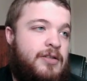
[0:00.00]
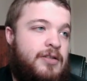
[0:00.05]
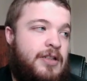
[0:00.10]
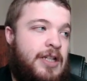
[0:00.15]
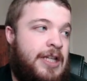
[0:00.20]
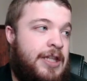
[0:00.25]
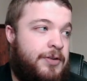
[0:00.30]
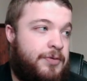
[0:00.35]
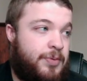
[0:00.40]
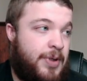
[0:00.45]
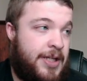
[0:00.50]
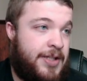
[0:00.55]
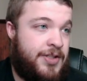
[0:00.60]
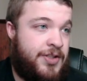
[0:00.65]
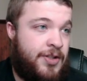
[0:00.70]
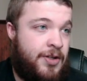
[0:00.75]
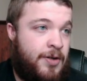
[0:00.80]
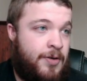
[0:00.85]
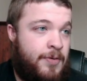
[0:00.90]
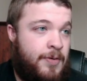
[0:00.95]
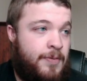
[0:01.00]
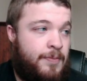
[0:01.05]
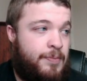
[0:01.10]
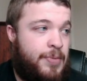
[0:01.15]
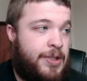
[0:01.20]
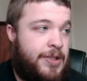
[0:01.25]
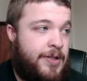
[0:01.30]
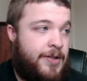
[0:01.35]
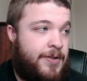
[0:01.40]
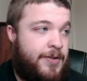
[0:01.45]
red zone,
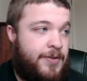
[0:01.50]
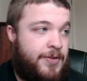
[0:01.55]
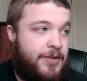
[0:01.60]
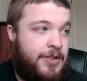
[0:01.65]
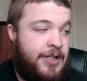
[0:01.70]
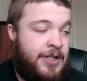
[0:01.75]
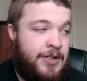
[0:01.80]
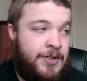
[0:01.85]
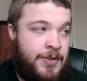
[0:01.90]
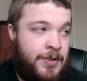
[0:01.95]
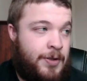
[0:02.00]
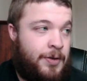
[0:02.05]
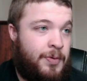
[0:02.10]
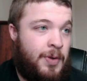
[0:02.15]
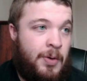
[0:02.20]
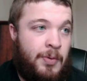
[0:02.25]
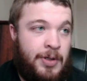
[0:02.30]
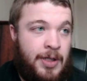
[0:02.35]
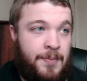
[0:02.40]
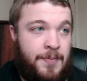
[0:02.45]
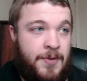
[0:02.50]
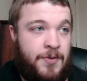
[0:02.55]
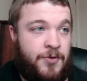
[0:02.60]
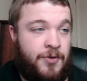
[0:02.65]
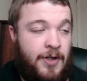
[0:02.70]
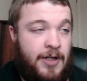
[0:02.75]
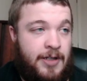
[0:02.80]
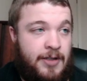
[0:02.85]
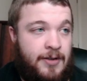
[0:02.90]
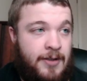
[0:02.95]
because he can just throw it up to
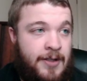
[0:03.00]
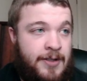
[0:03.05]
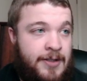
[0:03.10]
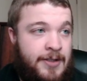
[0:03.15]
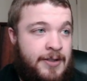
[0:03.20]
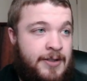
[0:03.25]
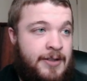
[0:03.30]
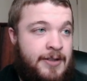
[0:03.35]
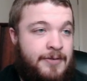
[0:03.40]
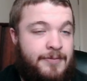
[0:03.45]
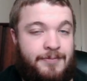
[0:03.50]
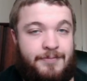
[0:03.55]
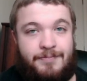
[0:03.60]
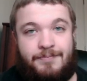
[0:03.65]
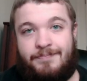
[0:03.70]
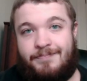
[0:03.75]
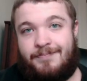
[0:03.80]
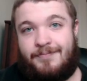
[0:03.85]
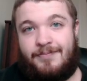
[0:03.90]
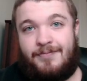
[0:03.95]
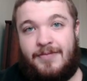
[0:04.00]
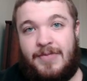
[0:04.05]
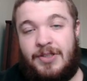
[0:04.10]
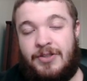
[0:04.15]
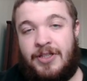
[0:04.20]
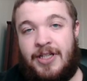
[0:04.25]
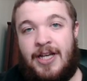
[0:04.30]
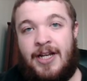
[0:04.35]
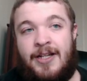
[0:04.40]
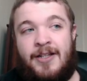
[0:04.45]
Drake London and he'll
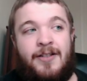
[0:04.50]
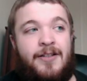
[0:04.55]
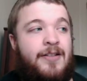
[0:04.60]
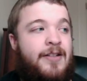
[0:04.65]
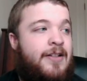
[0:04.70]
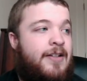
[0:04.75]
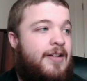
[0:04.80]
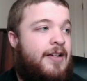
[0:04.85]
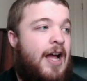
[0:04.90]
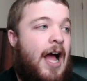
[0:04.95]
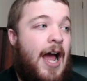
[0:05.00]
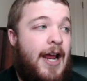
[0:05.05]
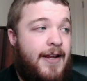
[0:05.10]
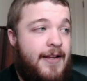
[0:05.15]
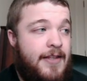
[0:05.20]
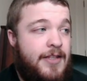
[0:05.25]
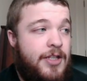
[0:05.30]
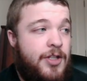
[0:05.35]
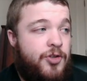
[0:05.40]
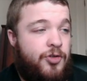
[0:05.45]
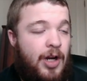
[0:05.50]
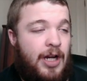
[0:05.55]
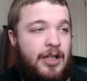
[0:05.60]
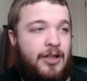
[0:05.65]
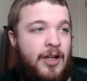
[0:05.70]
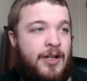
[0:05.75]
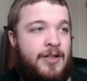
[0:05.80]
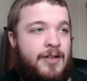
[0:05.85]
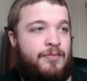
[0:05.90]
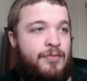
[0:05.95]
get it. I could see Drake
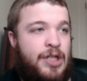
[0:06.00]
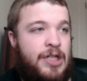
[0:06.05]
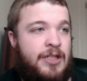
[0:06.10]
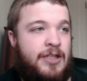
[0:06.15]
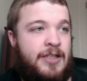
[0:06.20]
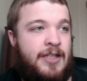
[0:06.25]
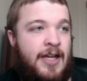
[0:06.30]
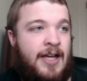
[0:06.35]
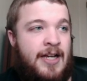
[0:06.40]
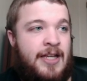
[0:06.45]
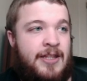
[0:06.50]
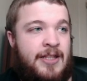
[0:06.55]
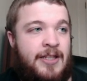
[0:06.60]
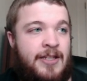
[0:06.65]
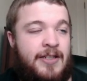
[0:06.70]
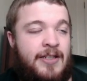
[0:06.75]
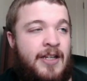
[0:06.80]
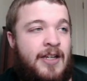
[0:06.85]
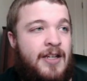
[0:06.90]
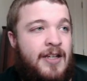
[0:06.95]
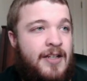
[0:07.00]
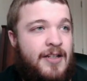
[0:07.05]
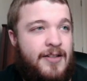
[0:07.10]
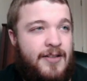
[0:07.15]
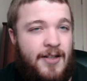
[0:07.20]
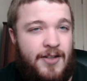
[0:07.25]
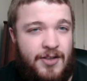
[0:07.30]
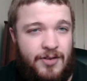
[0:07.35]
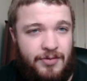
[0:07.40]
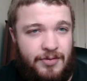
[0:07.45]
London being a guy that
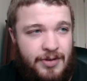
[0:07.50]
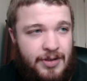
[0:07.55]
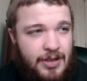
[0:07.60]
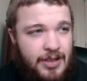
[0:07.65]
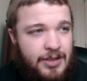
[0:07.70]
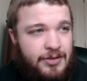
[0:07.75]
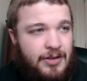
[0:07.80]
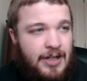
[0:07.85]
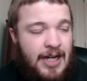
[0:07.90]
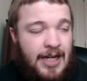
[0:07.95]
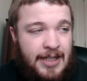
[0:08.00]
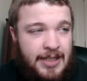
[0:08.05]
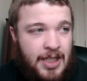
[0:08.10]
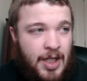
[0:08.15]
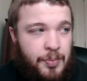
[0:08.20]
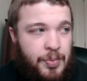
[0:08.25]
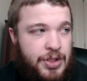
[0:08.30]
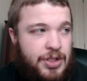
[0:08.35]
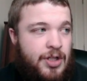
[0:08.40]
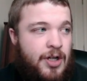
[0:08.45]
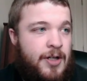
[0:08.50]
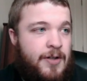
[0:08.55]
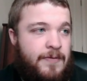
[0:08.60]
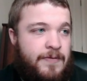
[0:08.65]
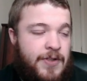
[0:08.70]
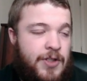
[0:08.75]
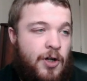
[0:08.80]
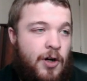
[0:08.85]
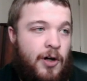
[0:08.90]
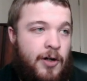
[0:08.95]
doesn't really rack up a ton of
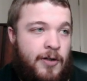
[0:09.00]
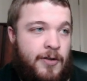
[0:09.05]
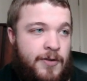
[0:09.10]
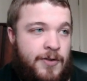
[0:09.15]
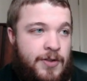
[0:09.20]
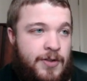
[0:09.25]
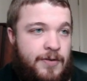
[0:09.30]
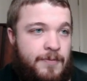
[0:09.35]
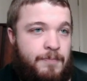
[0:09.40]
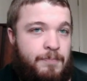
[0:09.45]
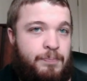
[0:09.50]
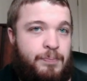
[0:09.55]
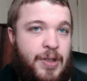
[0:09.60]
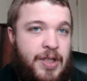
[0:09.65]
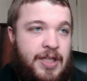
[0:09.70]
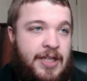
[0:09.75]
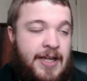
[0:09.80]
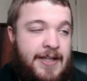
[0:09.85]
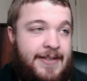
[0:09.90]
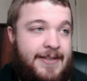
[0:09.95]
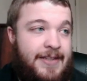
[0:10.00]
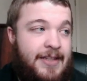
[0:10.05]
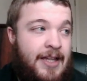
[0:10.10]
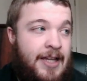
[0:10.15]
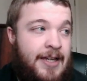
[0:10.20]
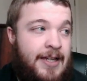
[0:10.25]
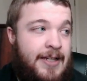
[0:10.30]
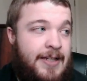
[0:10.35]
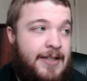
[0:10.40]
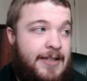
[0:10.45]
yards, but gets
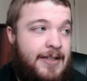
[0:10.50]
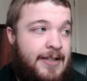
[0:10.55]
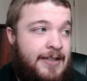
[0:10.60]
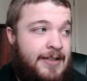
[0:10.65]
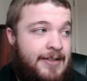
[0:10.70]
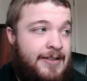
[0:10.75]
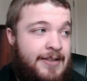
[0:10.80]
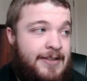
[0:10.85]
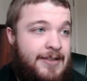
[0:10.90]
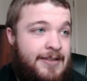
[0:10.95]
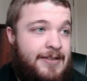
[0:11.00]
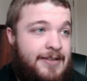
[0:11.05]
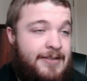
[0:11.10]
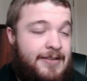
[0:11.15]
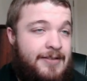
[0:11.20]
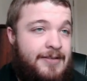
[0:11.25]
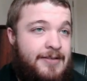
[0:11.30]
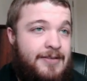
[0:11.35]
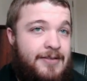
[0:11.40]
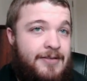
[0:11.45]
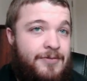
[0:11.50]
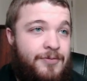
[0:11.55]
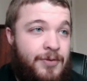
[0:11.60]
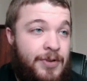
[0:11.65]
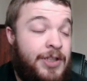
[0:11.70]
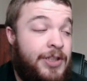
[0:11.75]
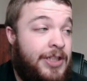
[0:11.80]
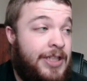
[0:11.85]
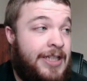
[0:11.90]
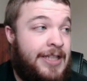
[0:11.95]
like
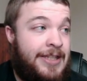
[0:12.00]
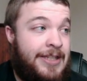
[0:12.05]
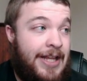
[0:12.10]
really in